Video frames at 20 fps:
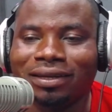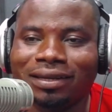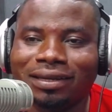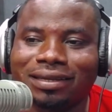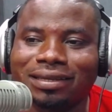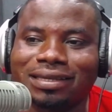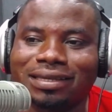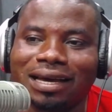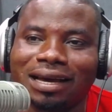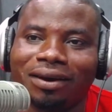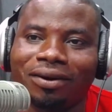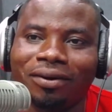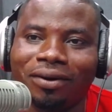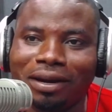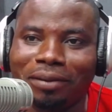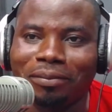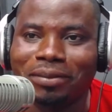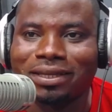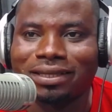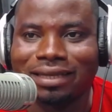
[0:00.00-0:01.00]
Tis I
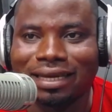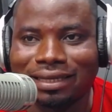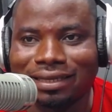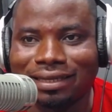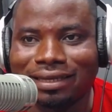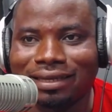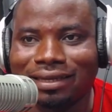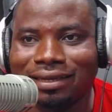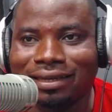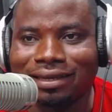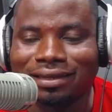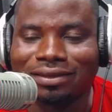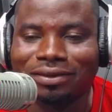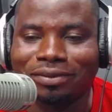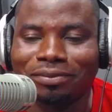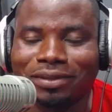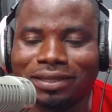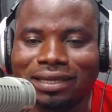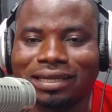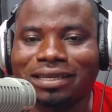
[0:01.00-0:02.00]
honor my study, so
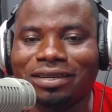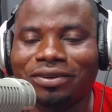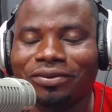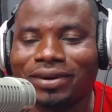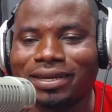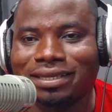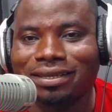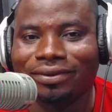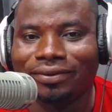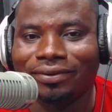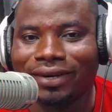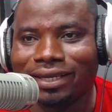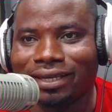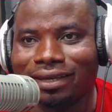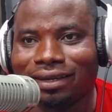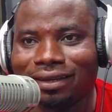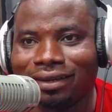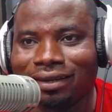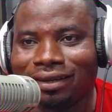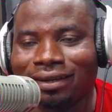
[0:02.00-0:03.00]
I'm starting a western
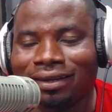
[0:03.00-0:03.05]
region,